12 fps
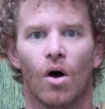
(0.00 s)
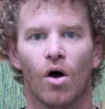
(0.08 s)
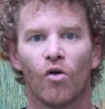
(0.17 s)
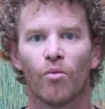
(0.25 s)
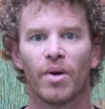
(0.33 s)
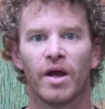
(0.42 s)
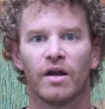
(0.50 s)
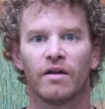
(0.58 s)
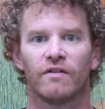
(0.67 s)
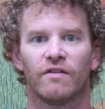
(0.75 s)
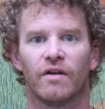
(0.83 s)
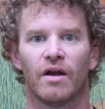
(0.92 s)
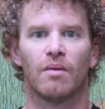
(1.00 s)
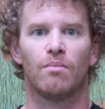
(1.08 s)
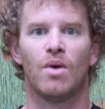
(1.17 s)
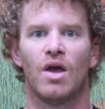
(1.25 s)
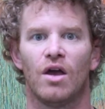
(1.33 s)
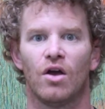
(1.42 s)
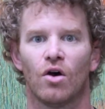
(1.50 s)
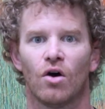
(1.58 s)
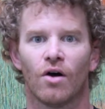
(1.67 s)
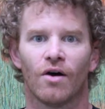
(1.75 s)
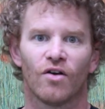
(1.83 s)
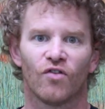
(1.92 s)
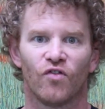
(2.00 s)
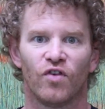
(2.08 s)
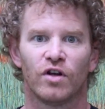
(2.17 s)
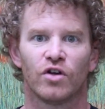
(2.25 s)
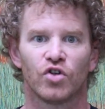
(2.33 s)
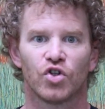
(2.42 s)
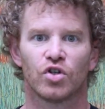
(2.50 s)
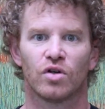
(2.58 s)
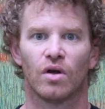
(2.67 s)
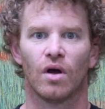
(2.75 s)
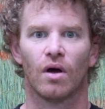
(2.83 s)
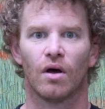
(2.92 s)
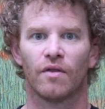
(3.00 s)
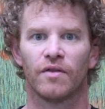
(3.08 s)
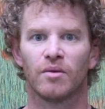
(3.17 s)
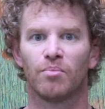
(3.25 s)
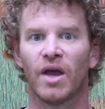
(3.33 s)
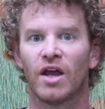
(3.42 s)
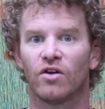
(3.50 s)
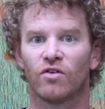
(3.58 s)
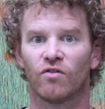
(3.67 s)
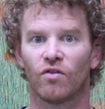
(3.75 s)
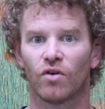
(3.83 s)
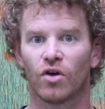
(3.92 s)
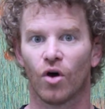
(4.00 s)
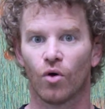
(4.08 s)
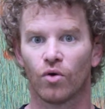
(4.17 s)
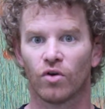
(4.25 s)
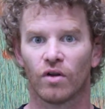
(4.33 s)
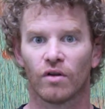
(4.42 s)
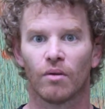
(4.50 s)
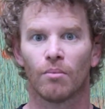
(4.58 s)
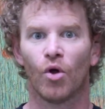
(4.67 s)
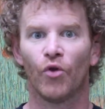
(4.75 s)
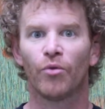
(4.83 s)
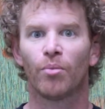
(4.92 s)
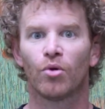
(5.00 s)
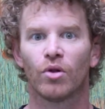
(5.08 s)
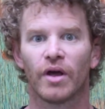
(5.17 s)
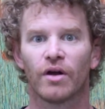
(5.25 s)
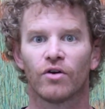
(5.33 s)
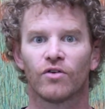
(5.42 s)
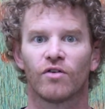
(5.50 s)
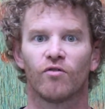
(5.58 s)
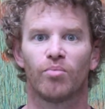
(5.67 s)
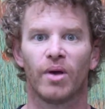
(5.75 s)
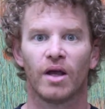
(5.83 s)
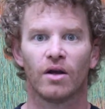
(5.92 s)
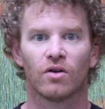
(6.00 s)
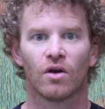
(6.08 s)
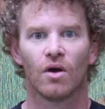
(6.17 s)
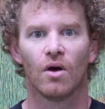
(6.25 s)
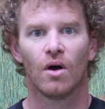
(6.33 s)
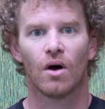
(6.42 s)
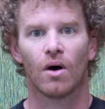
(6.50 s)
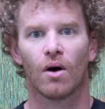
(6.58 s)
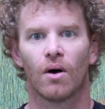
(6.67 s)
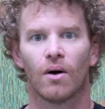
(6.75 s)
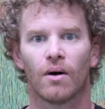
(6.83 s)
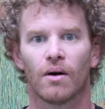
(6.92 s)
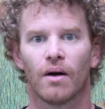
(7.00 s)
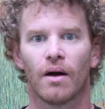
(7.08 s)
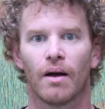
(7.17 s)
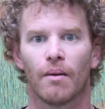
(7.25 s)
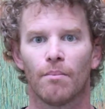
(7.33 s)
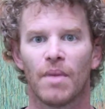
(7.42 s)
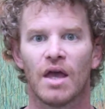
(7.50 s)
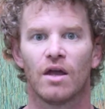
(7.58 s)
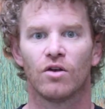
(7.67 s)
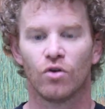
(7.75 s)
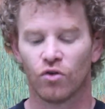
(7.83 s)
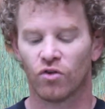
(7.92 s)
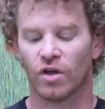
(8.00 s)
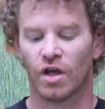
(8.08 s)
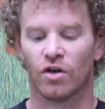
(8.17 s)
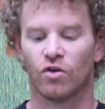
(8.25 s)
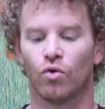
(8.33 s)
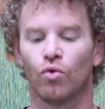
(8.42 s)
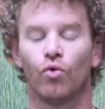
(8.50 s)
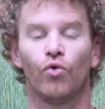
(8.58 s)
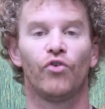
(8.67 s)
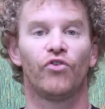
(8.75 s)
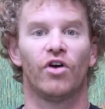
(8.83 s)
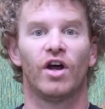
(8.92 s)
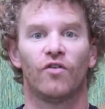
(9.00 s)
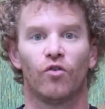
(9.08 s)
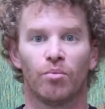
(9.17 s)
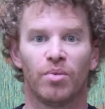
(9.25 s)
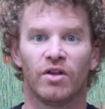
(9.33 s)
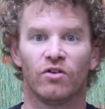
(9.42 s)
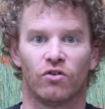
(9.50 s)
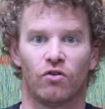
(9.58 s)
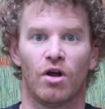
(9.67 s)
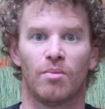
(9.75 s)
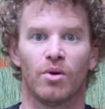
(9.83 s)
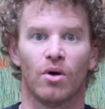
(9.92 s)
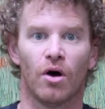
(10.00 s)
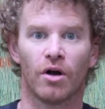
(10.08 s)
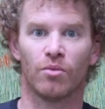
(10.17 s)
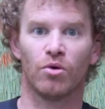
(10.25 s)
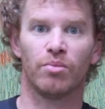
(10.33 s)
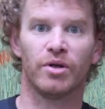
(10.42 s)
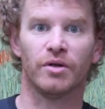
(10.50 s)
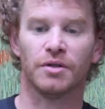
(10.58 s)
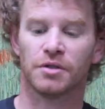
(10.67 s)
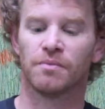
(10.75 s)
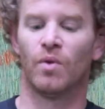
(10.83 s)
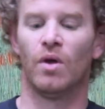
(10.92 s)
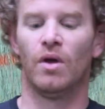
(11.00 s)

All the paintings that I make are finished. The paint coat and the multiple layers of paint are made using a tool designed for pinstriping automobiles.